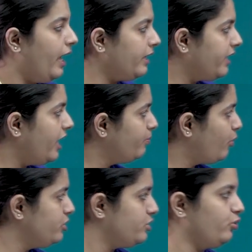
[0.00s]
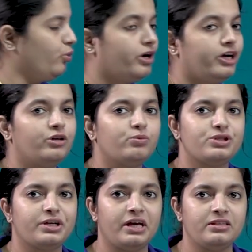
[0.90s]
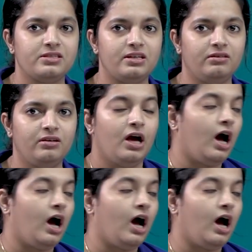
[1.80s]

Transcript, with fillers: At that point, no current was again seen.